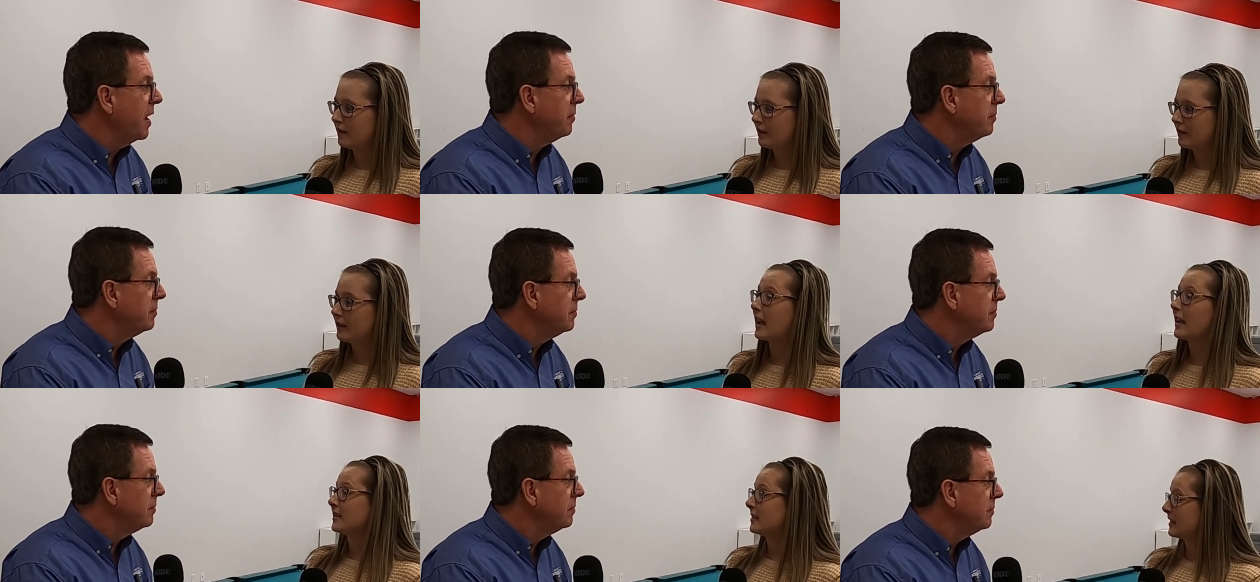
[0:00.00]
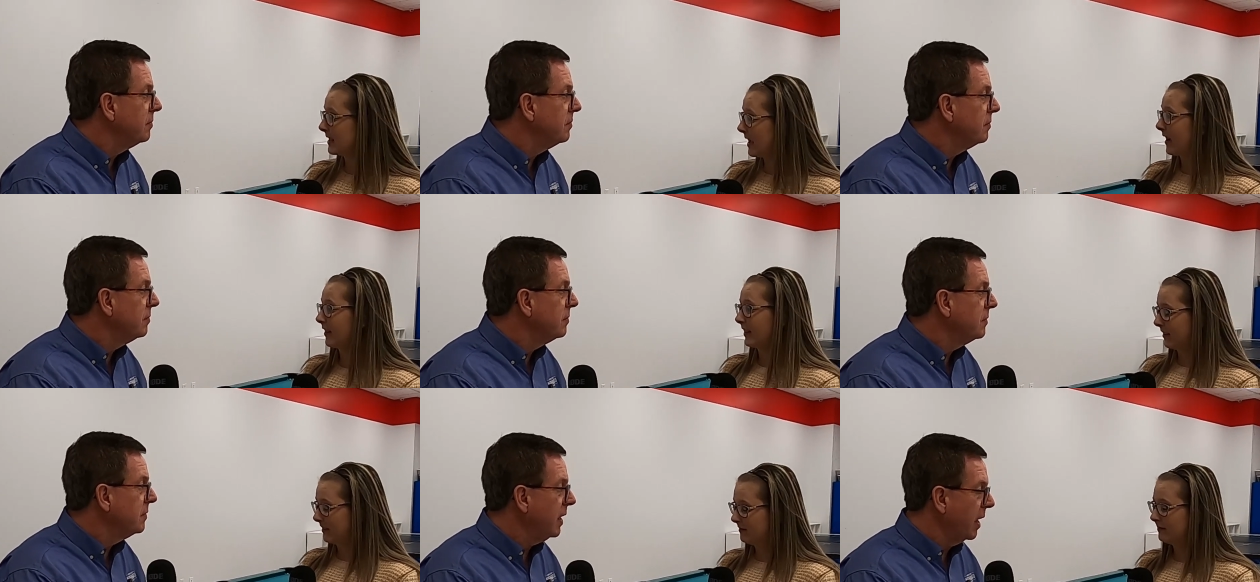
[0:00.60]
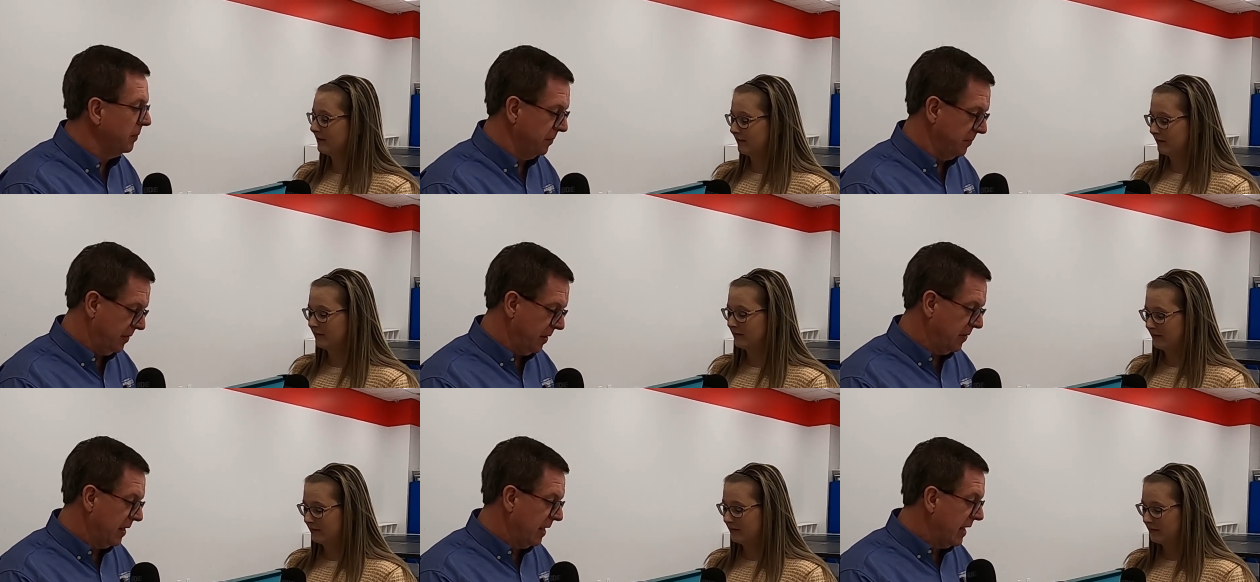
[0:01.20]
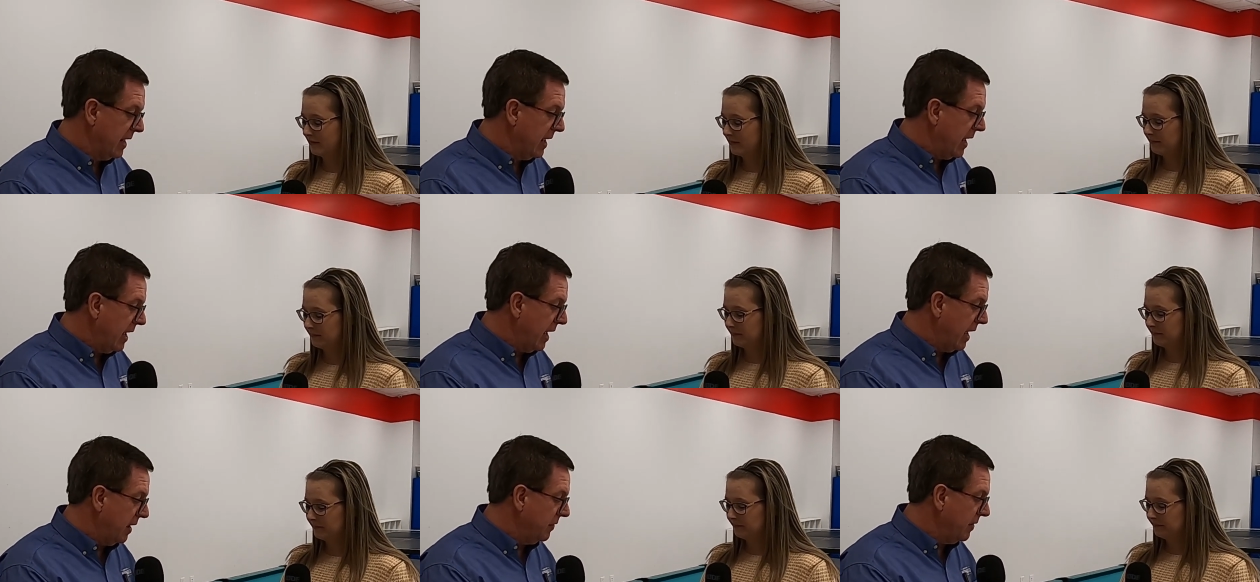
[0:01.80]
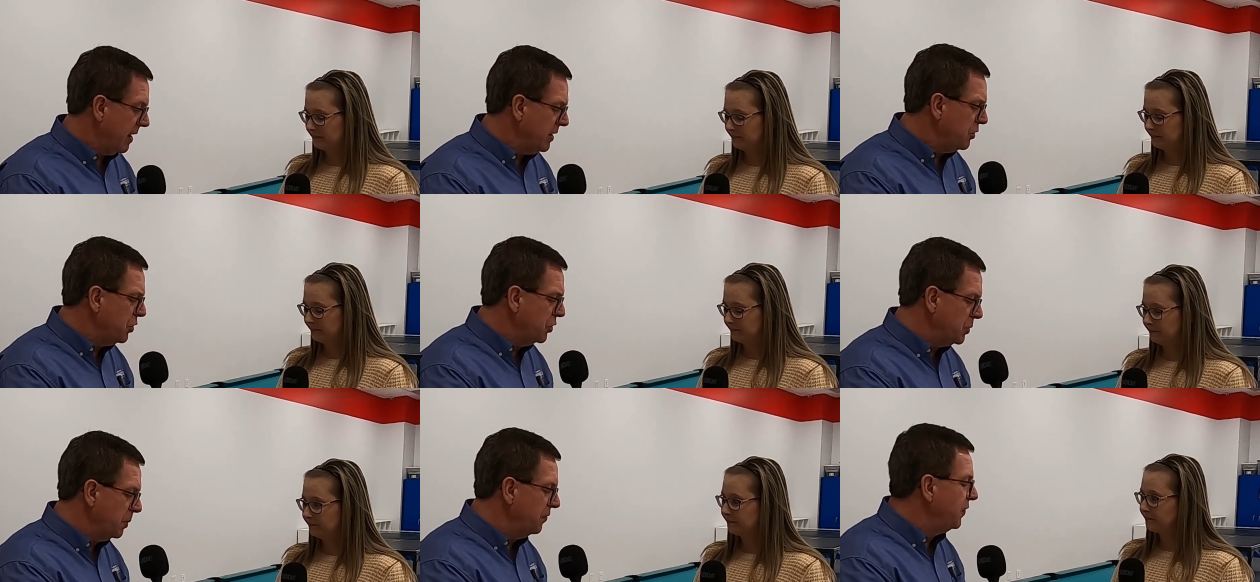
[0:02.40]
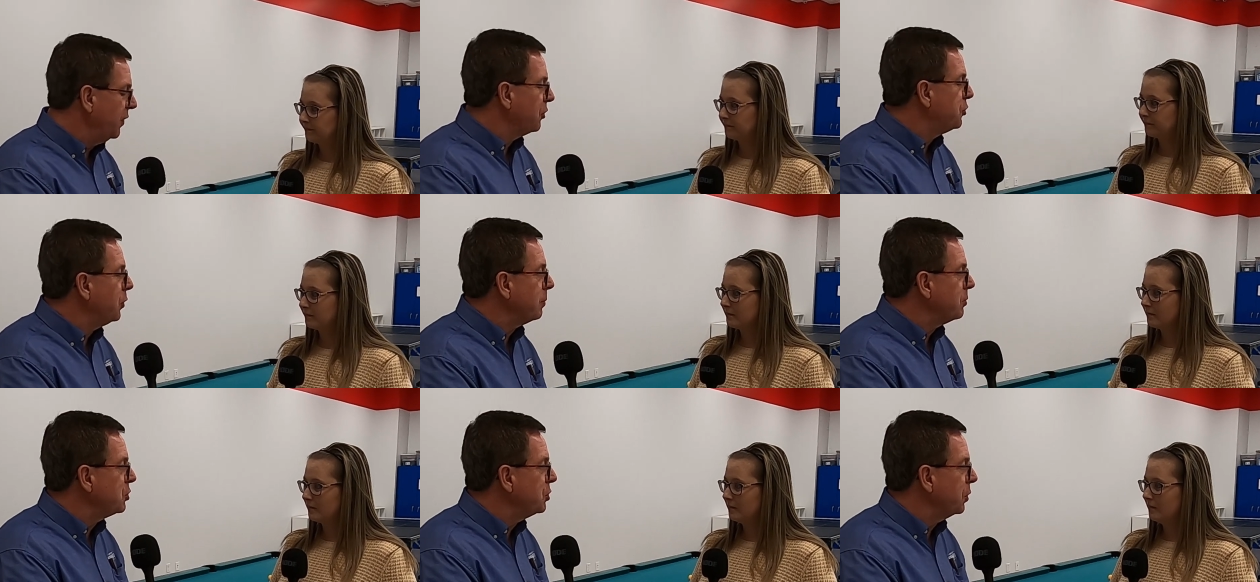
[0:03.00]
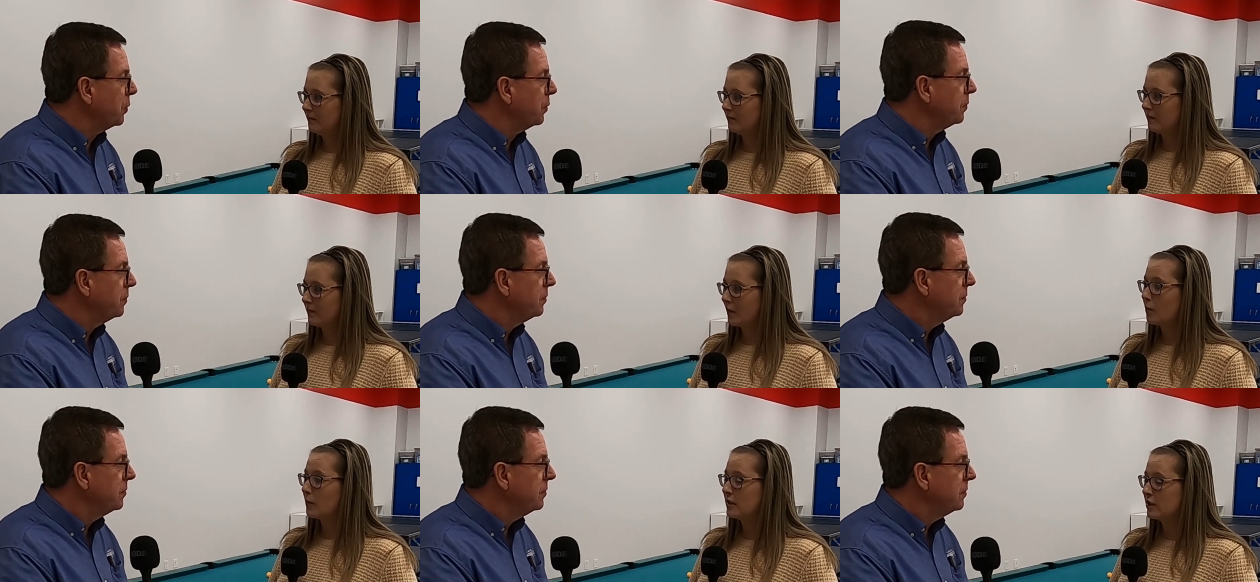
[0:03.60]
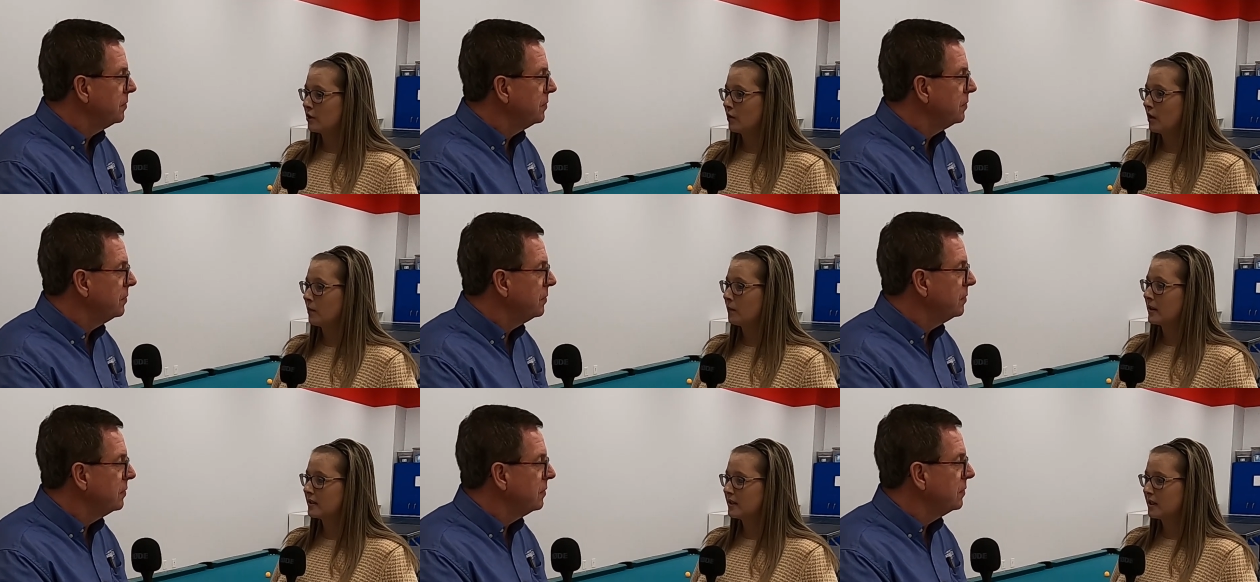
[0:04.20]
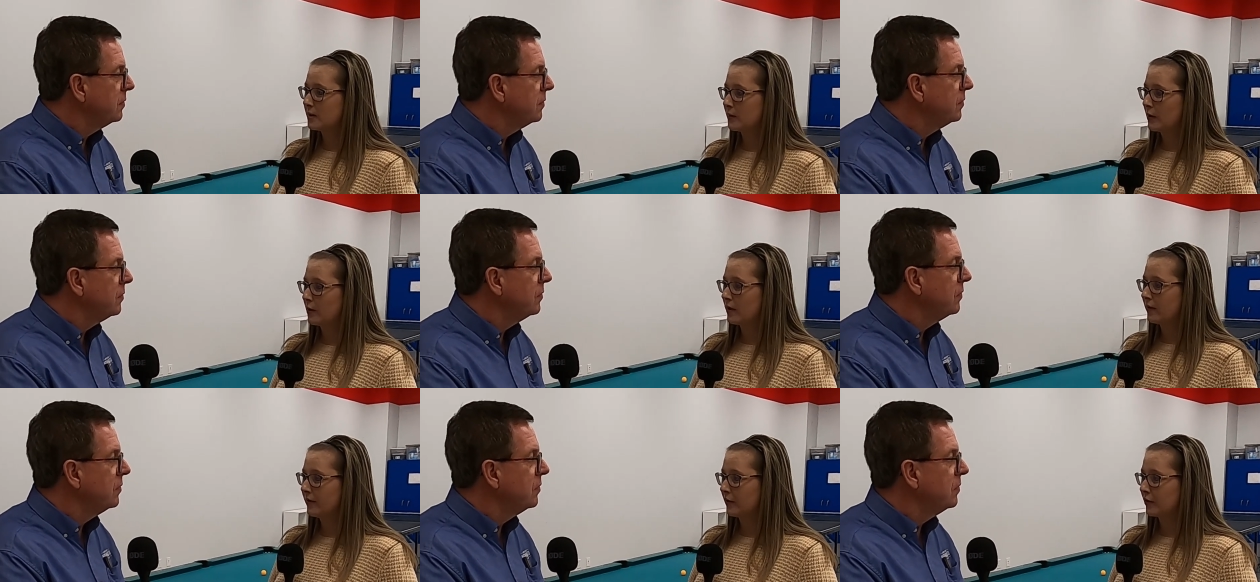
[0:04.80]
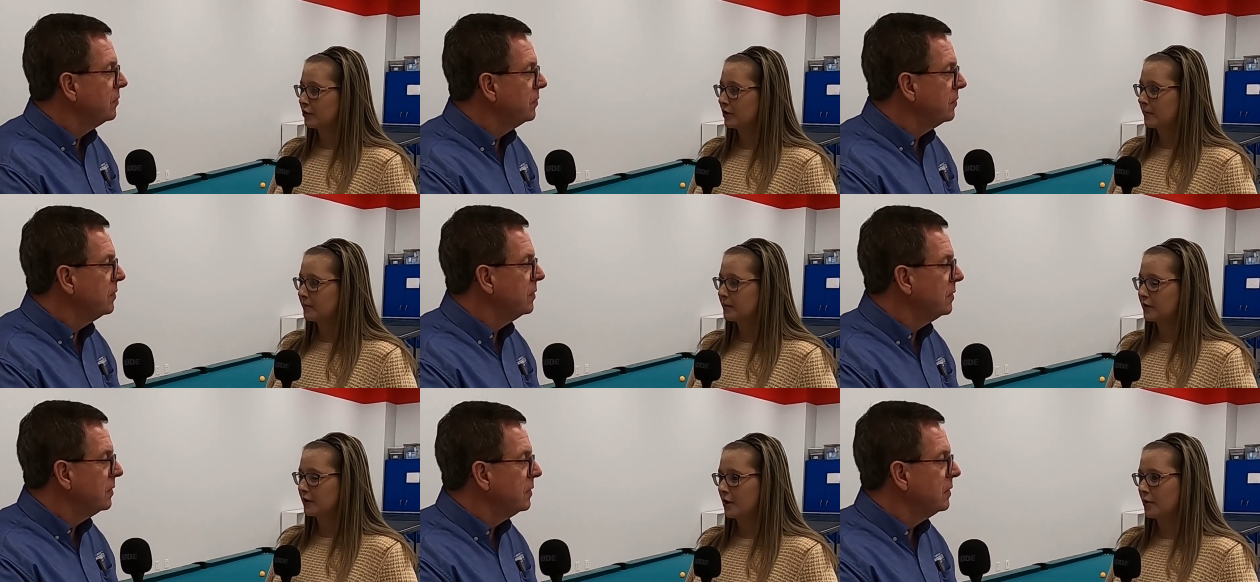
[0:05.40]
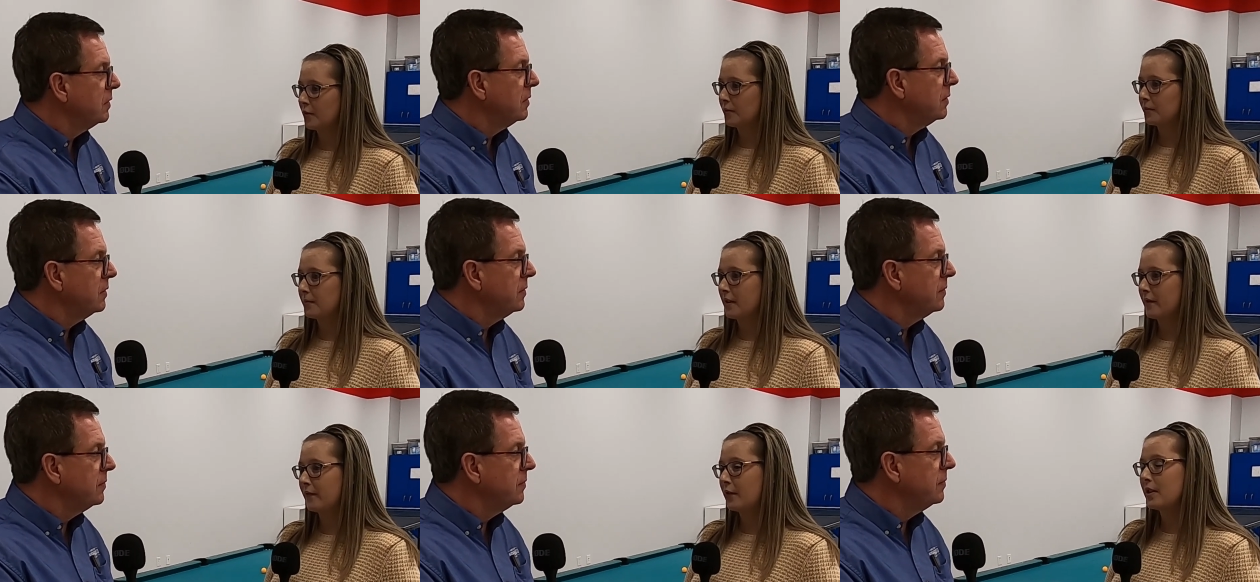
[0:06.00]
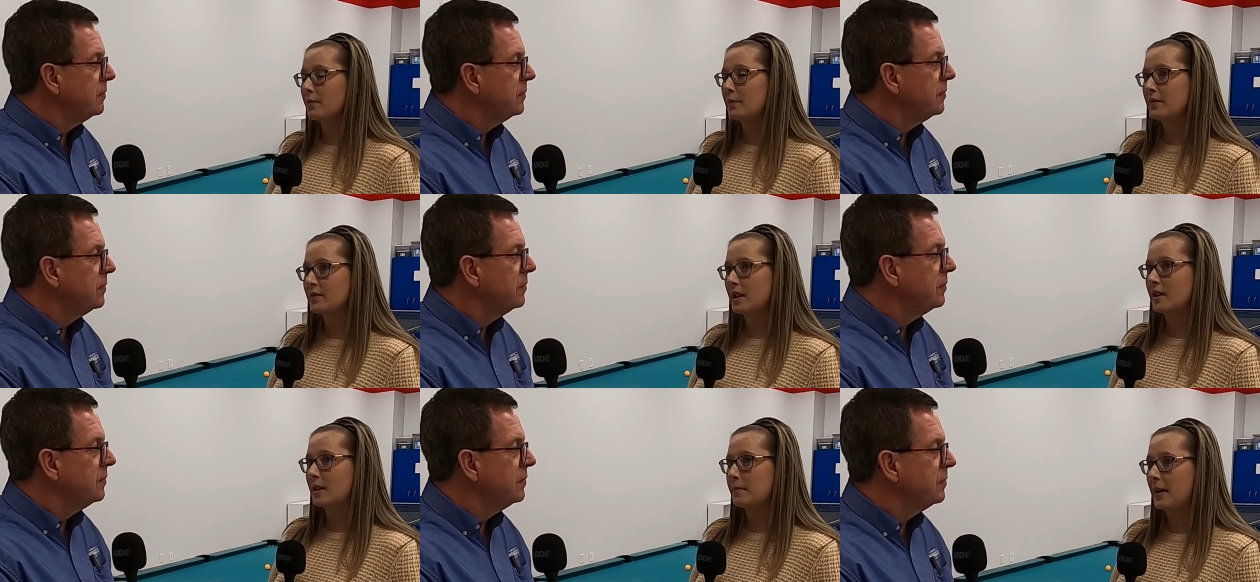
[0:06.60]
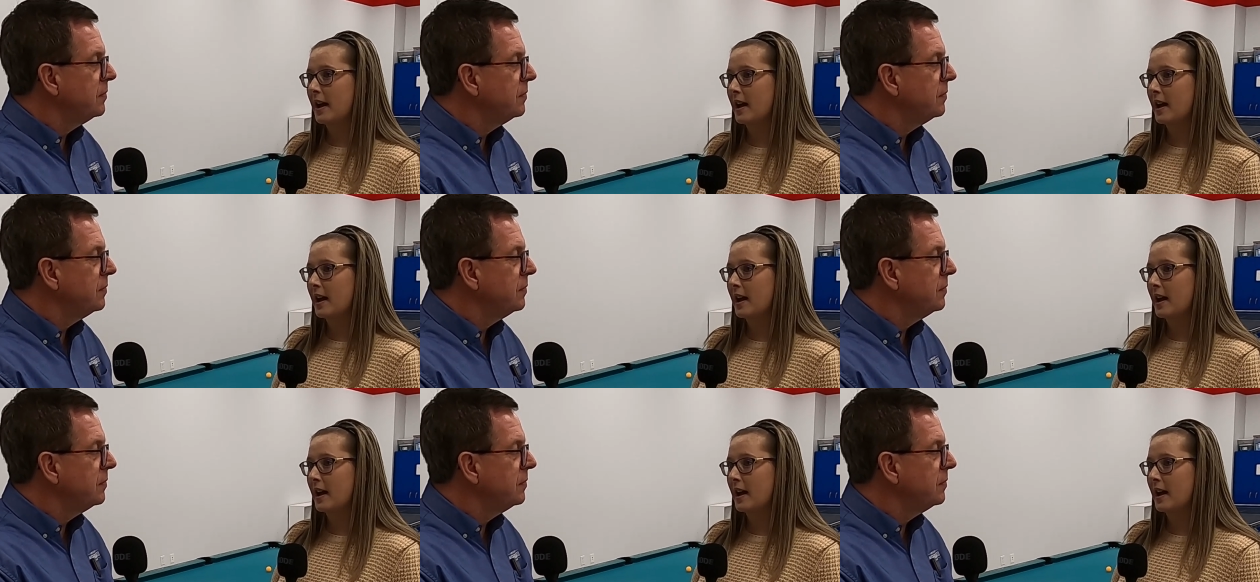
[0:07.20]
Speaker 1: fun.
Speaker 2: Yes, exactly. Yeah.
Speaker 1: yeah. Uh, and you do some field trips too.
Speaker 2: We do. On Wednesdays, we go on field trips. So a few that we've done in the